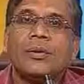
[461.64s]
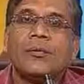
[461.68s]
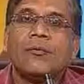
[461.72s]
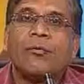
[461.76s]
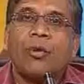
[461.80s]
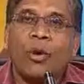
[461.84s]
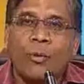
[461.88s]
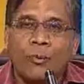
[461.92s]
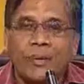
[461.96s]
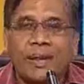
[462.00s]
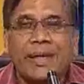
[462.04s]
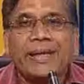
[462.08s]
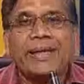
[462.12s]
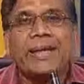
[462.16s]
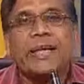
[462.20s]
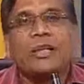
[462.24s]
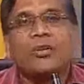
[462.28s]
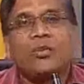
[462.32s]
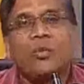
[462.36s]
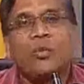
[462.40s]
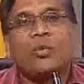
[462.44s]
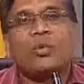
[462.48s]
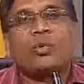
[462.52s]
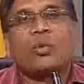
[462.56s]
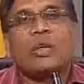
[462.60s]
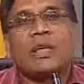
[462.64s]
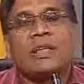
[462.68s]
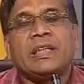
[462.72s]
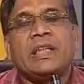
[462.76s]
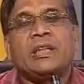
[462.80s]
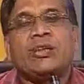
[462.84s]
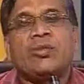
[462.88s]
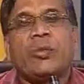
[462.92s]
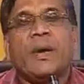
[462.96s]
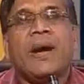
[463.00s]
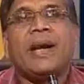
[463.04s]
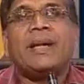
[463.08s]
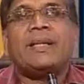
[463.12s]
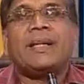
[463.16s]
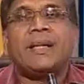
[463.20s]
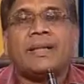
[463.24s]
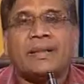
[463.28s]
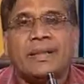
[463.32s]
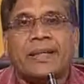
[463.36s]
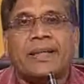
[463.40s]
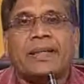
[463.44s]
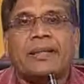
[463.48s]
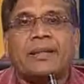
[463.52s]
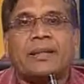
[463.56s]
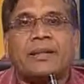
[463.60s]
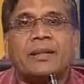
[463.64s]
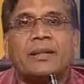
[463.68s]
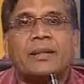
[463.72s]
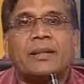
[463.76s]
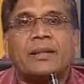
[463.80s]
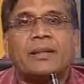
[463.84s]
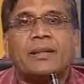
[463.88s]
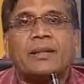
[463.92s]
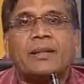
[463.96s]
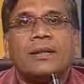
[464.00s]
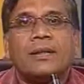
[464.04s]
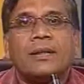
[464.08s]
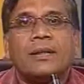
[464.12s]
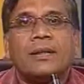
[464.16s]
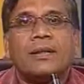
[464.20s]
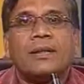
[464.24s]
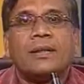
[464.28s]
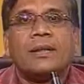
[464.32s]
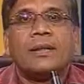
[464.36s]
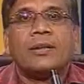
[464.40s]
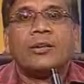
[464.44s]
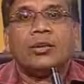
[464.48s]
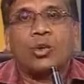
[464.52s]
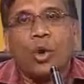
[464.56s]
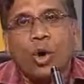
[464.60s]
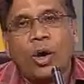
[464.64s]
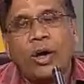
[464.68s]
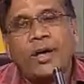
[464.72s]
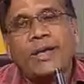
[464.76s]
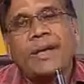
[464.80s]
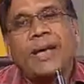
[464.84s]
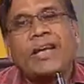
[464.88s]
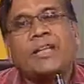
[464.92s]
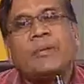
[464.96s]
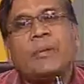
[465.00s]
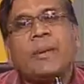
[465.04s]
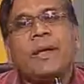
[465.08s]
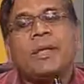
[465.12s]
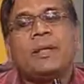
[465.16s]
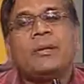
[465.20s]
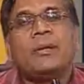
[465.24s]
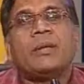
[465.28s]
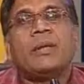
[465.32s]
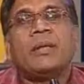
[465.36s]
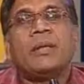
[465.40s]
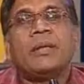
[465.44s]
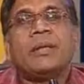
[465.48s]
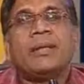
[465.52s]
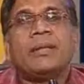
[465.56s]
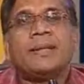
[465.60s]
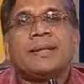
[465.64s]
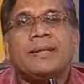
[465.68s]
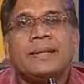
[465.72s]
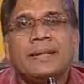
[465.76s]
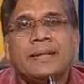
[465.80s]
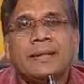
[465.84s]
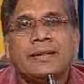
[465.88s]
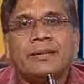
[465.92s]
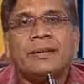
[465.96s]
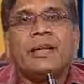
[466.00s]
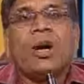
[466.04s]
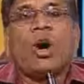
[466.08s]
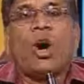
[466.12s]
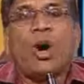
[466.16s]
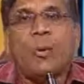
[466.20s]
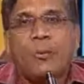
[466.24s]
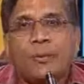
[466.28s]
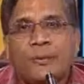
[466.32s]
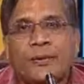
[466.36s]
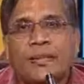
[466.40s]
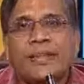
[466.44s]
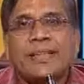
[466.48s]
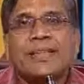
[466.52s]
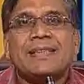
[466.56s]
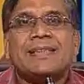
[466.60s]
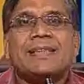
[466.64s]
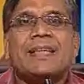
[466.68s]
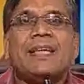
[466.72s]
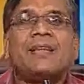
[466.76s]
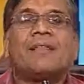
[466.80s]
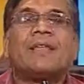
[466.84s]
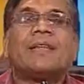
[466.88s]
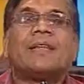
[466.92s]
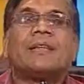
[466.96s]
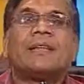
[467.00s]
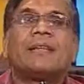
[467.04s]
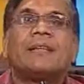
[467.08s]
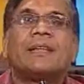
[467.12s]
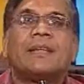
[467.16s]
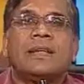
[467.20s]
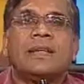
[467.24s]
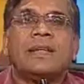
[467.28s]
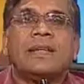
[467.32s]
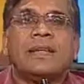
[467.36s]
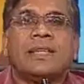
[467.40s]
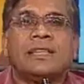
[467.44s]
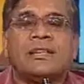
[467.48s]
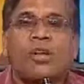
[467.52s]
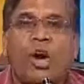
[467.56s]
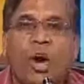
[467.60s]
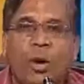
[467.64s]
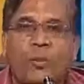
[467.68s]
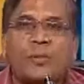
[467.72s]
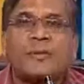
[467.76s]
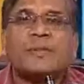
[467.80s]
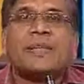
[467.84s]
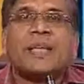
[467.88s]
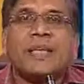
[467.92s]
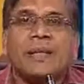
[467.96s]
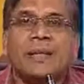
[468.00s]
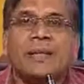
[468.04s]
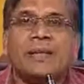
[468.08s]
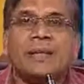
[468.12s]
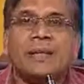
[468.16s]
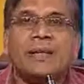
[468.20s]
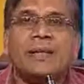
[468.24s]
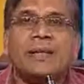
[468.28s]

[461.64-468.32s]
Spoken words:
From the year 2012-13, though it has been, the option is given, is optional.